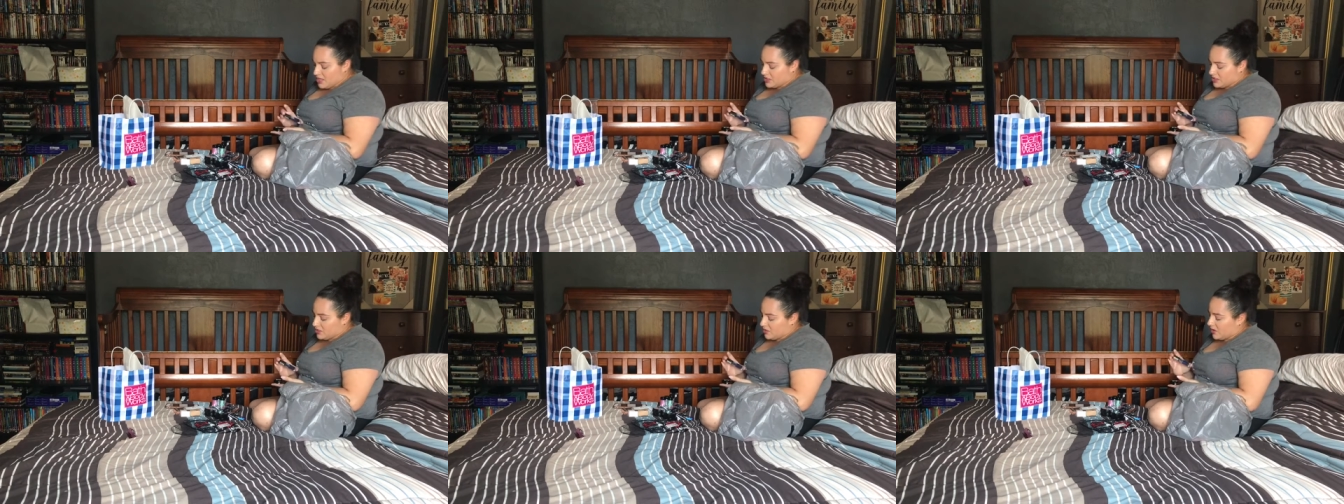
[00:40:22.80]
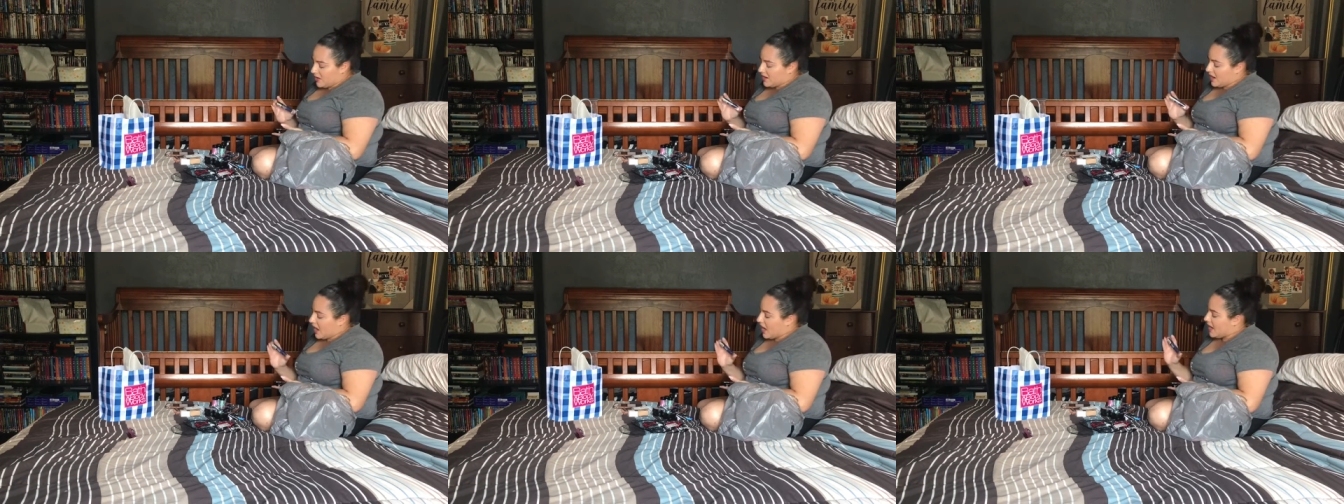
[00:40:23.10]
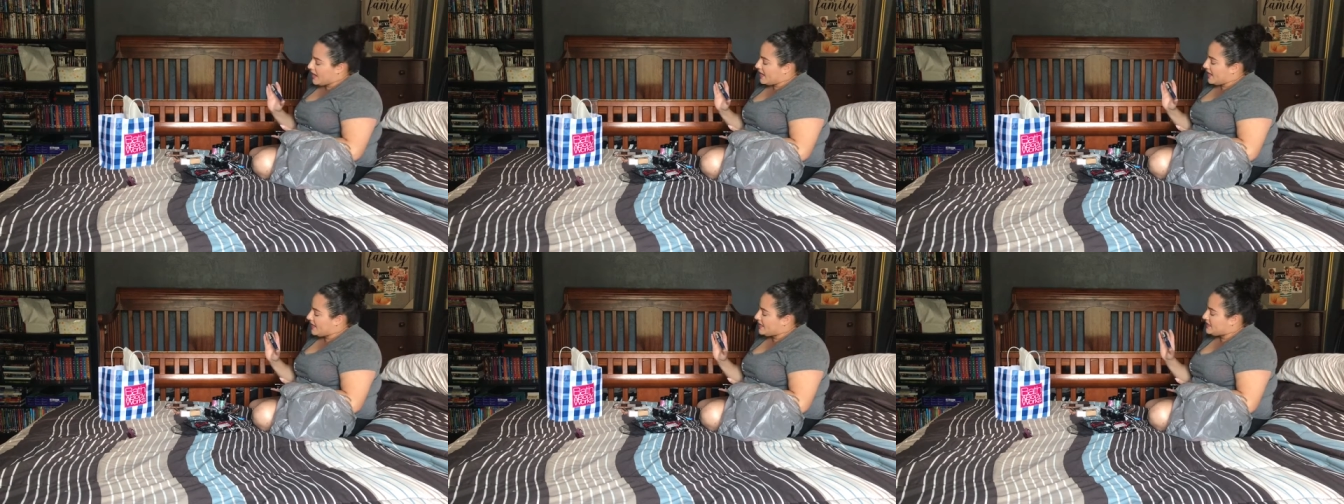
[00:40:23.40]
So I
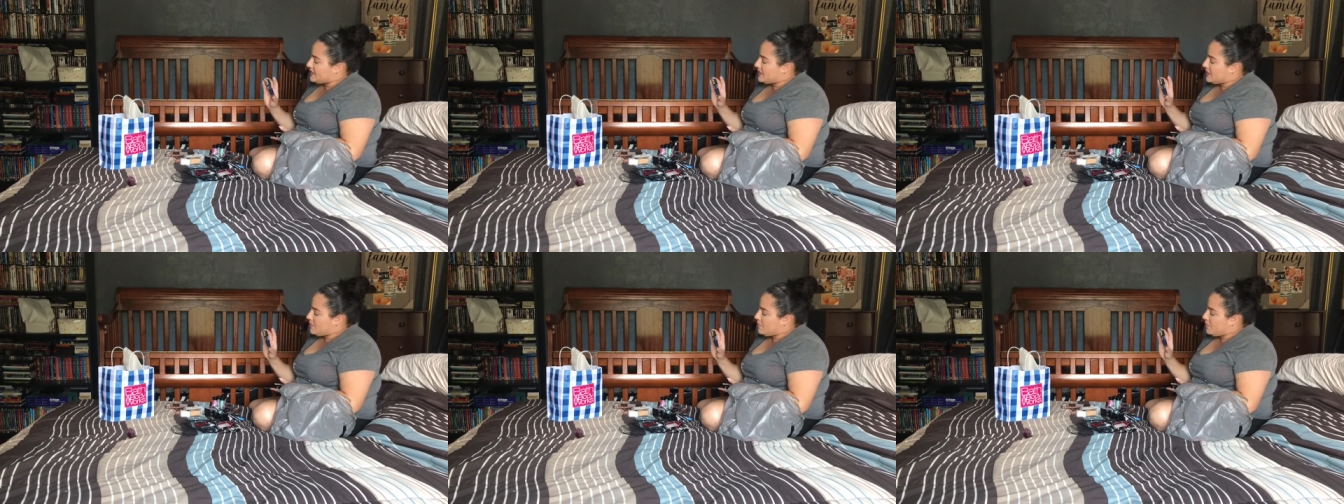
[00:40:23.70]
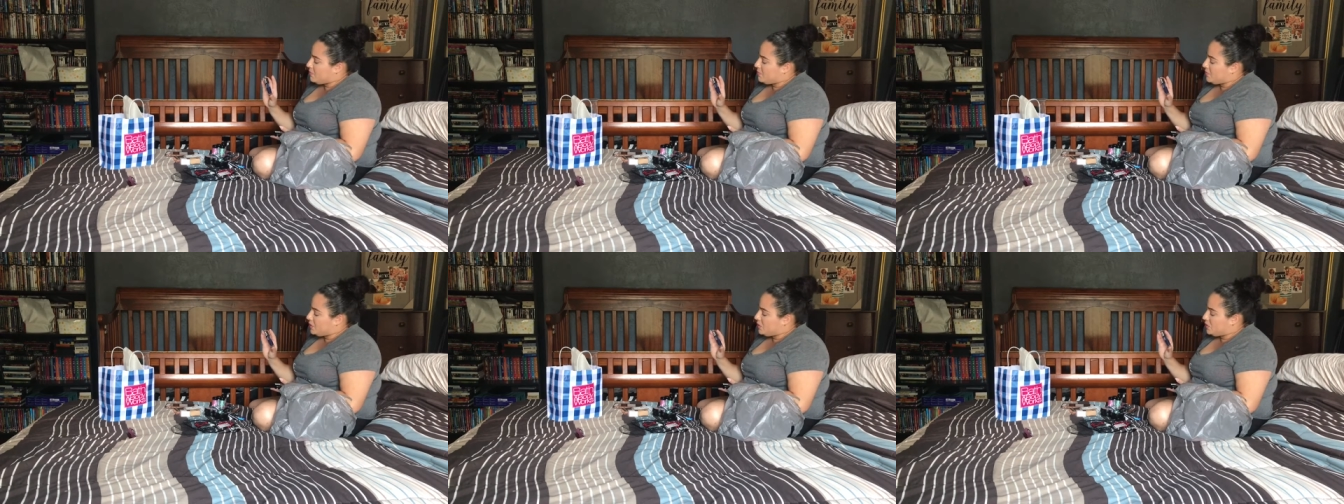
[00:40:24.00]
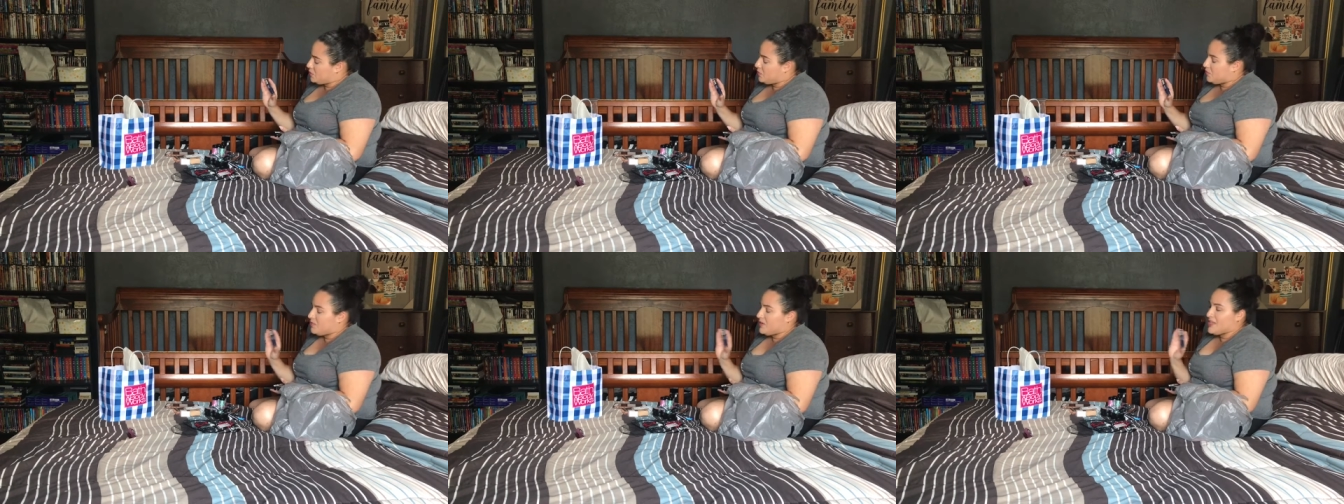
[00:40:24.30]
got a deep
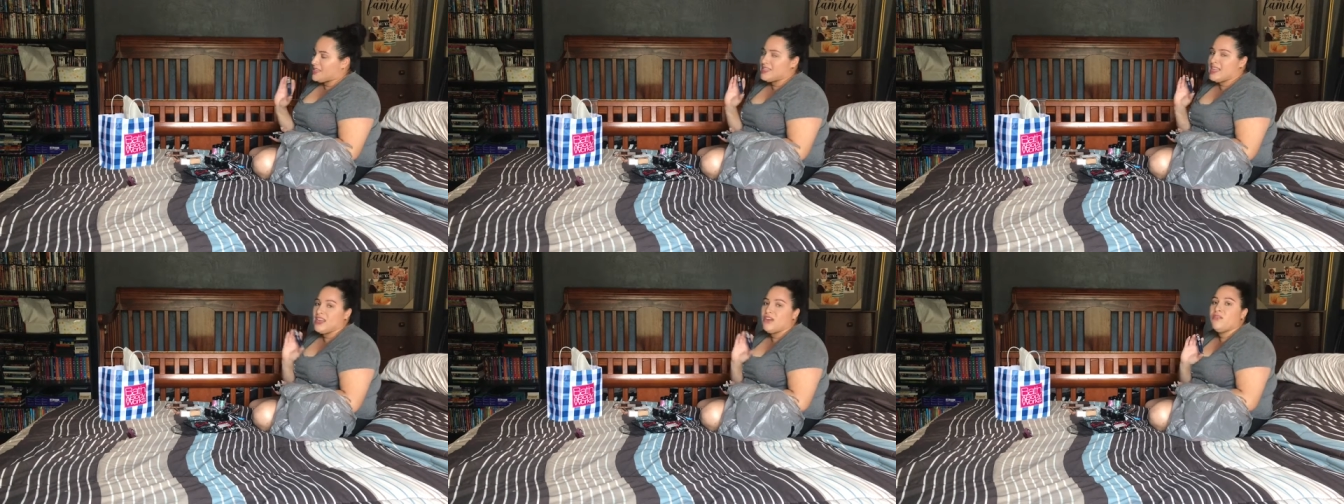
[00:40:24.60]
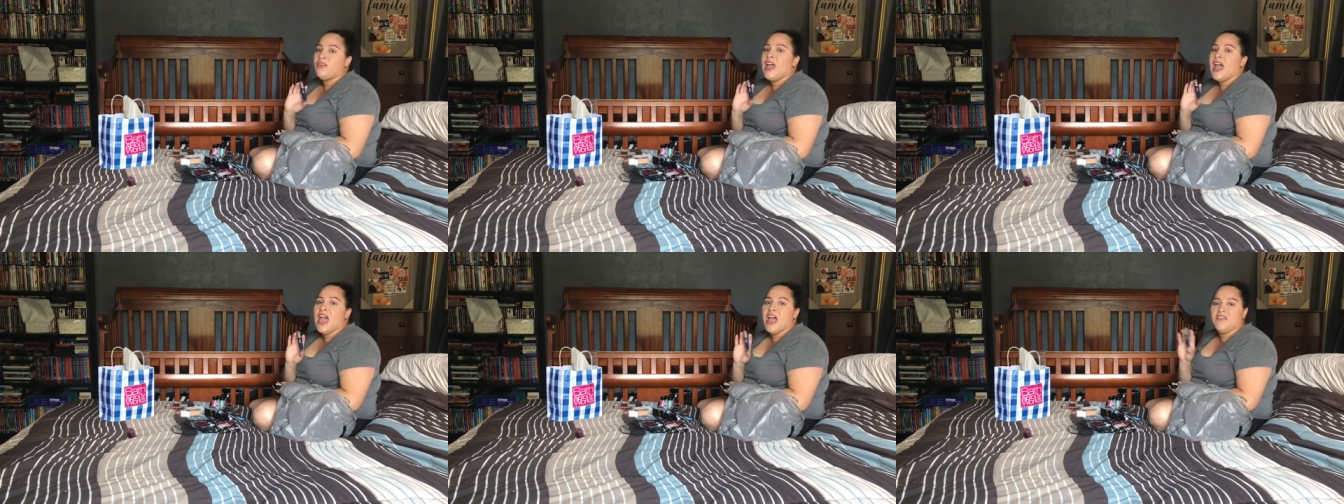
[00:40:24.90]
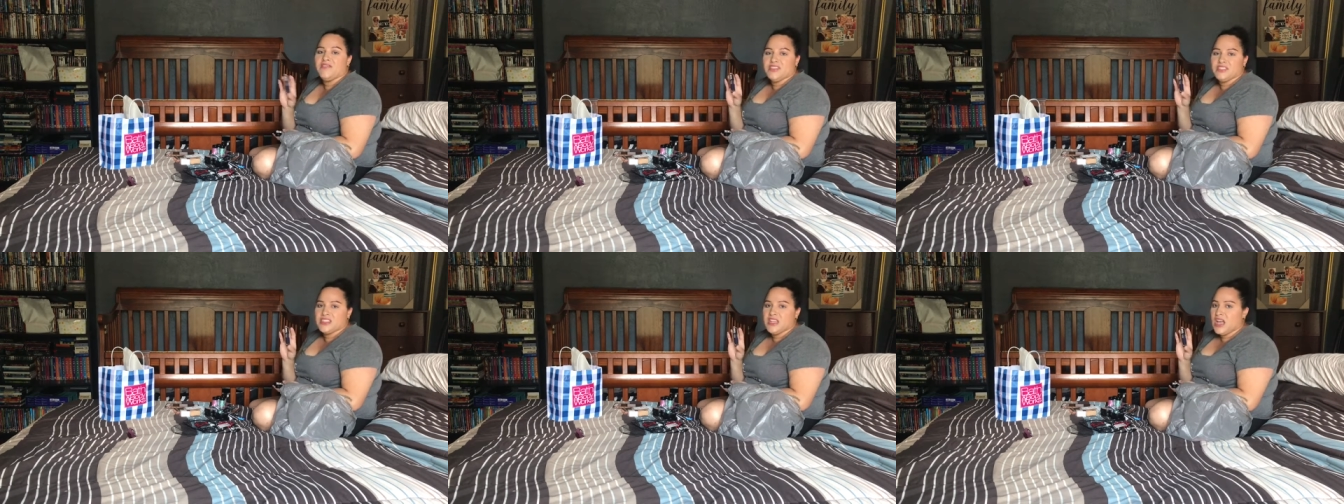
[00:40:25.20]
blue because I don't
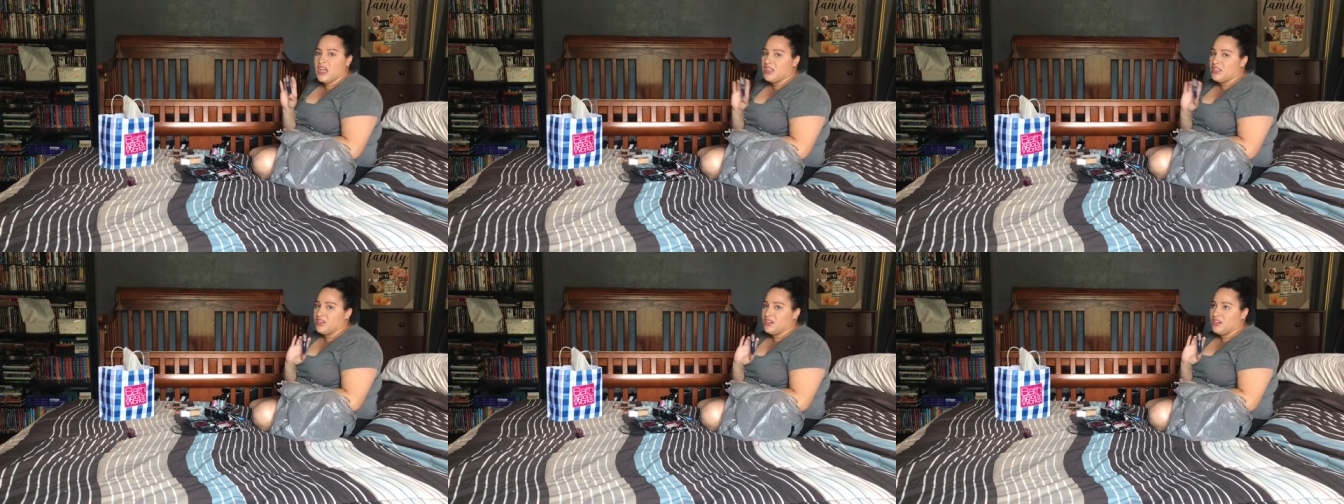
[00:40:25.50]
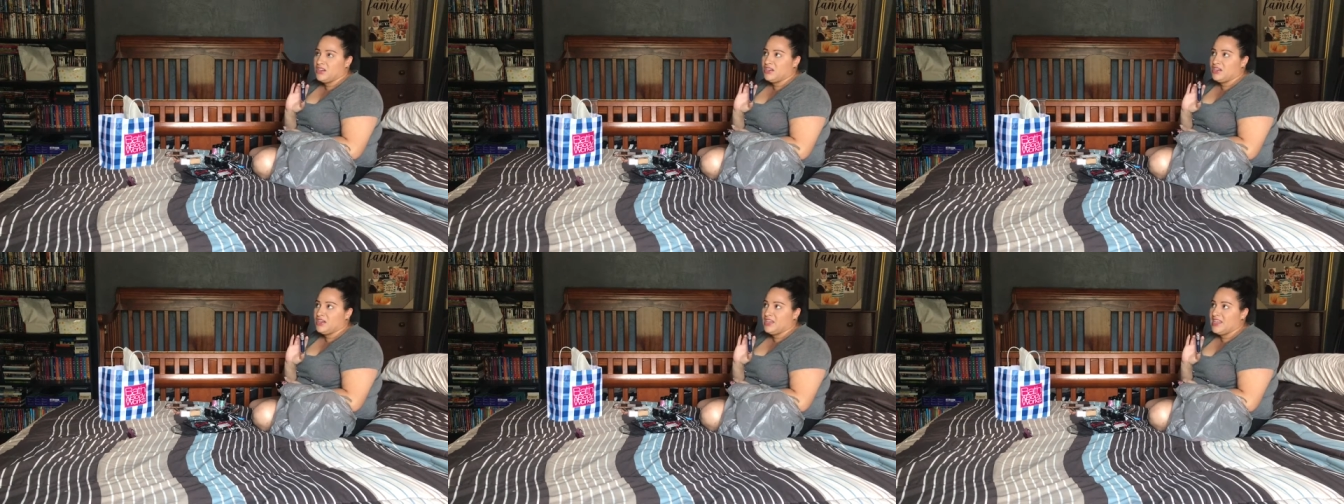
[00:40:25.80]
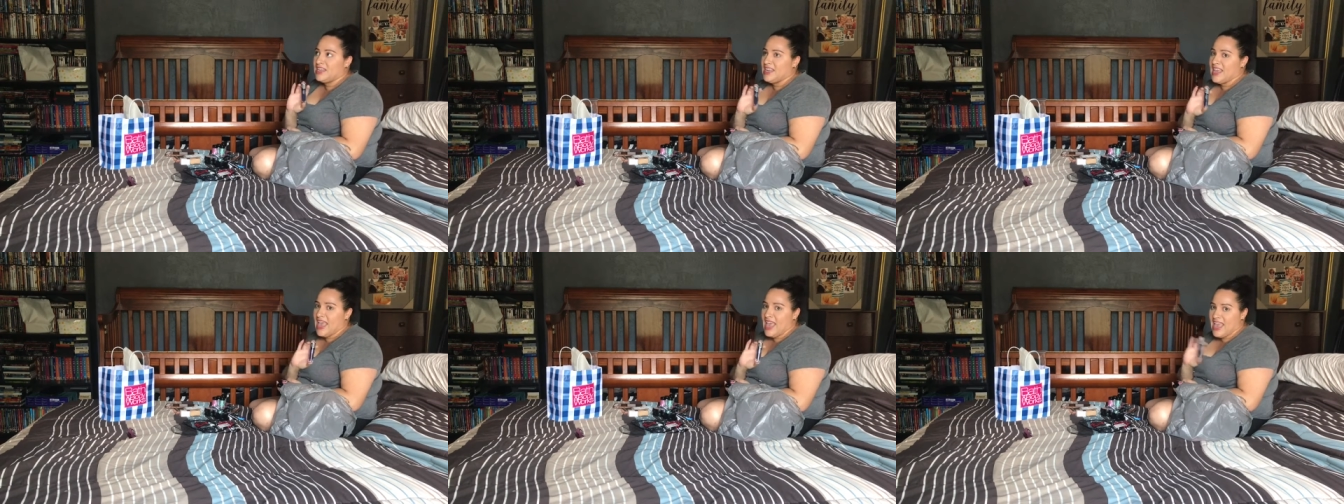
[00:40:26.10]
have this color in